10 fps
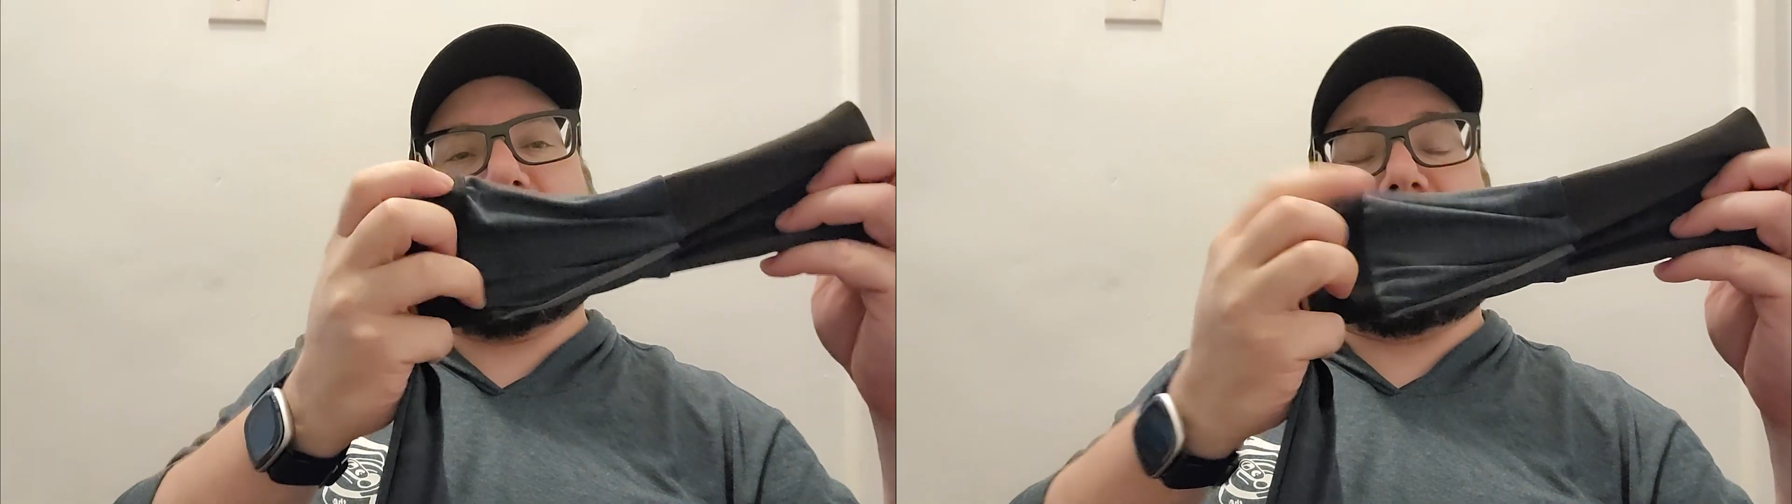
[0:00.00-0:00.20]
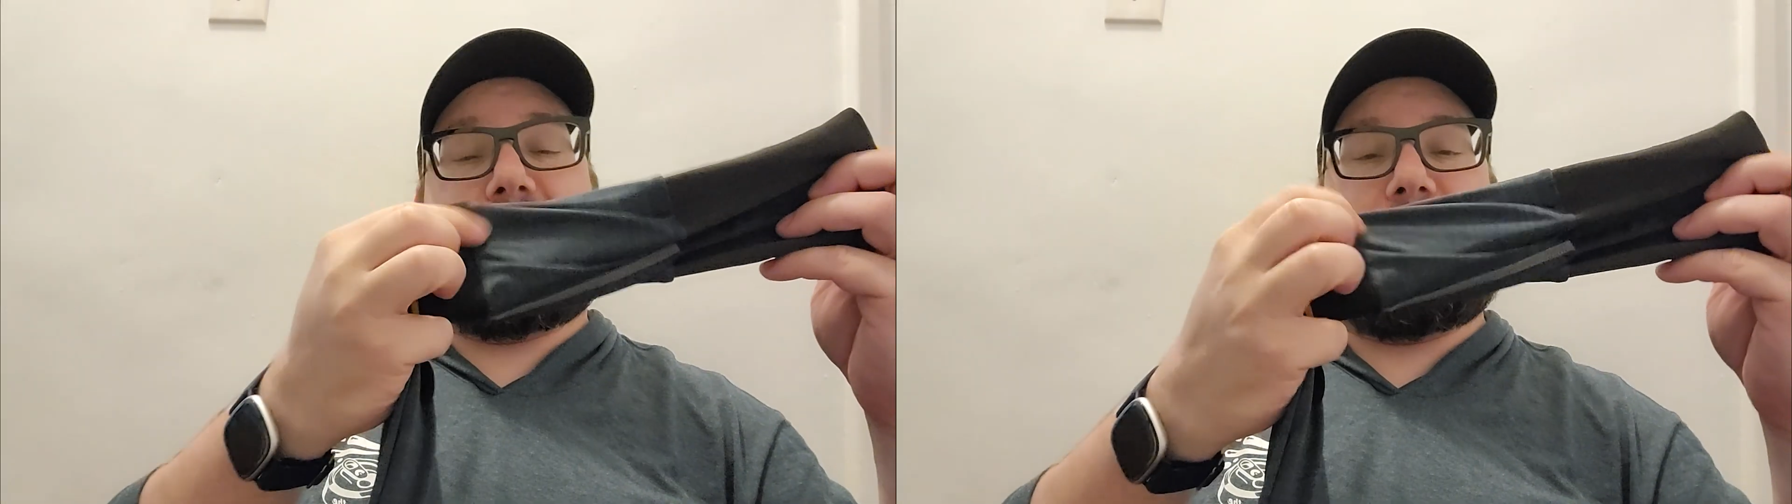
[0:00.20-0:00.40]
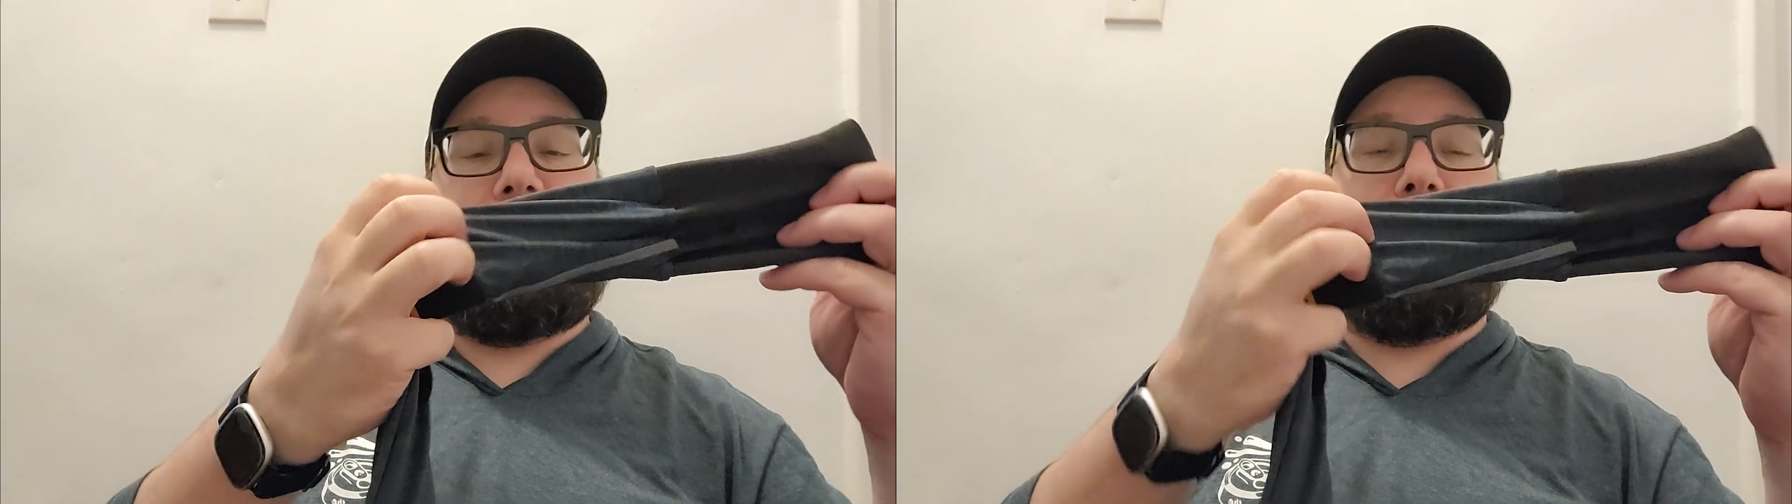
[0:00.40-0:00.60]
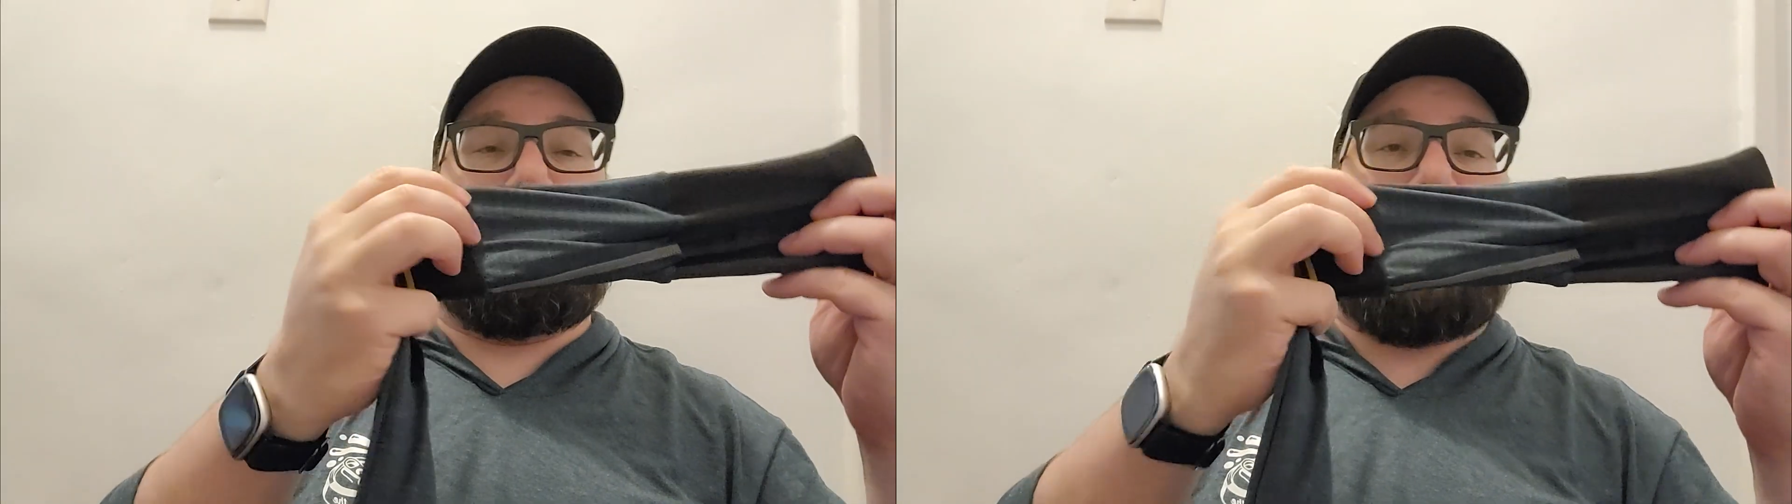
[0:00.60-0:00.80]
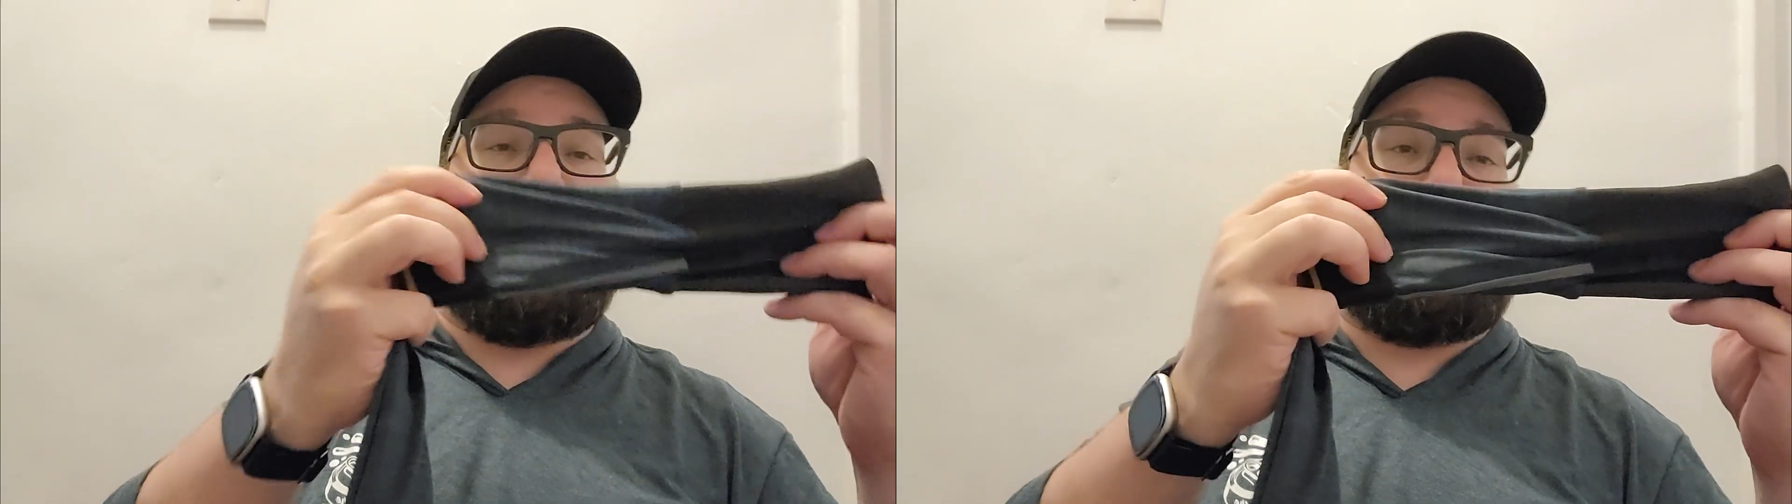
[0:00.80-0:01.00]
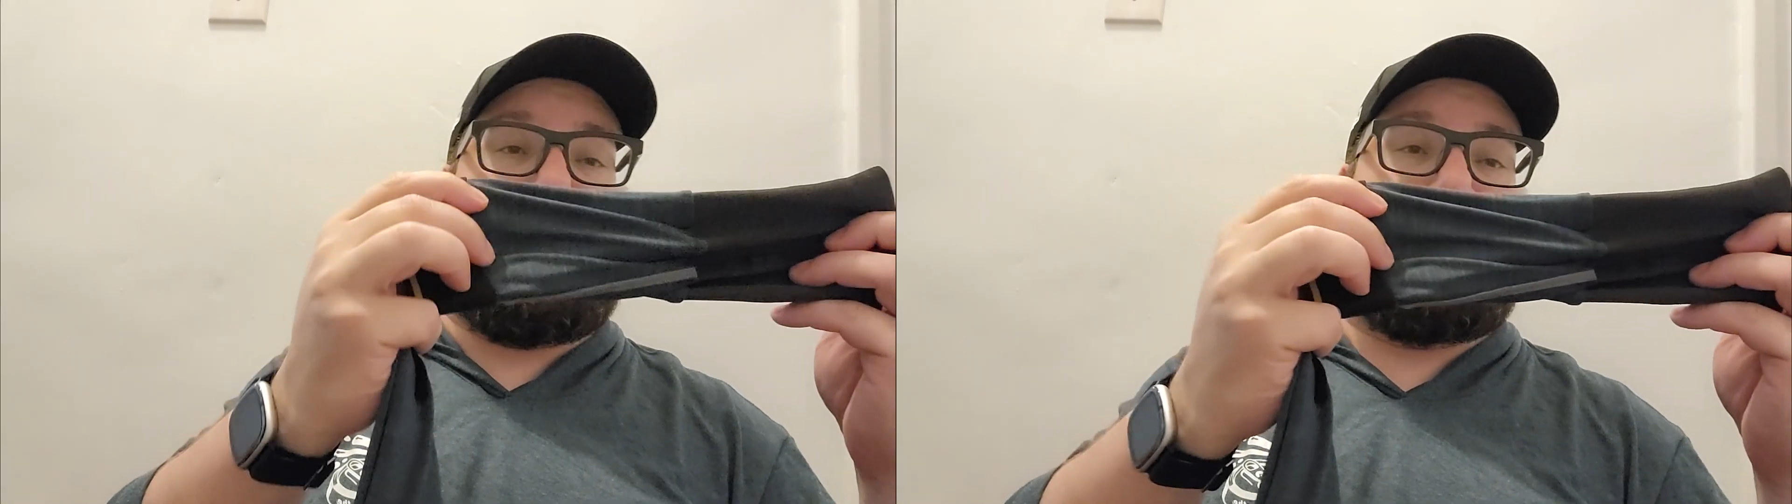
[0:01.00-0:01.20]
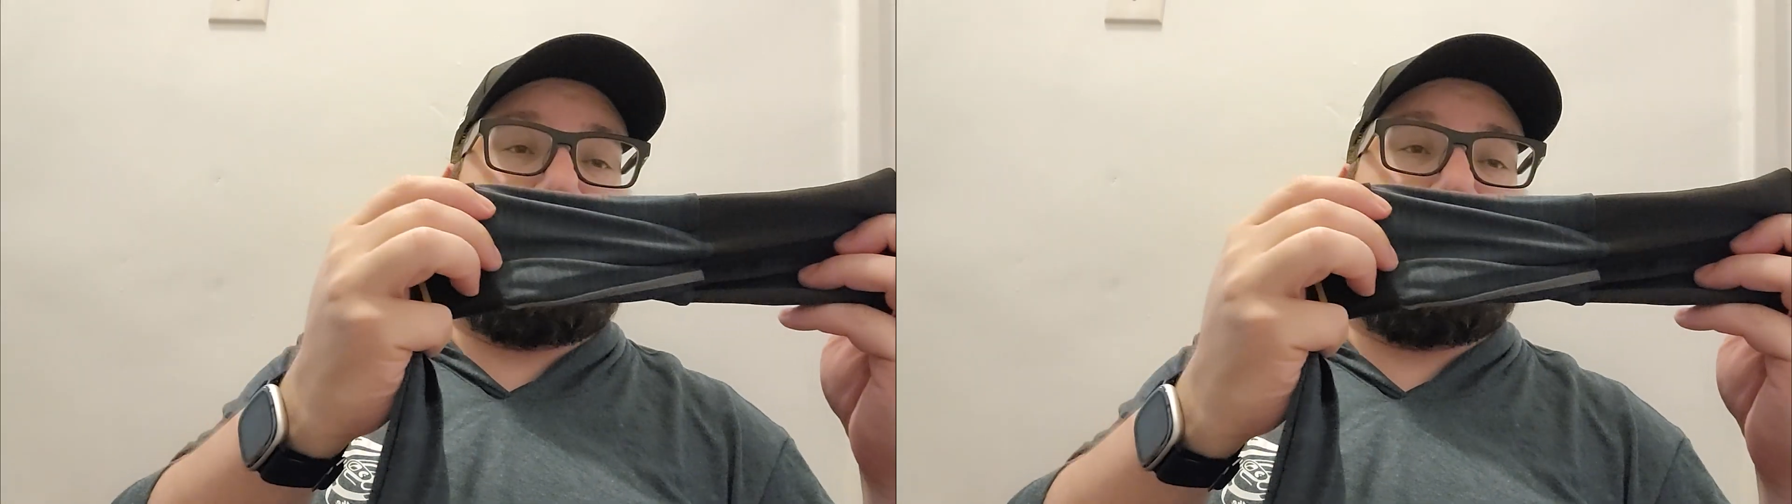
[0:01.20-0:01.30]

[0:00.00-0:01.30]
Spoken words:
supposed to help lock in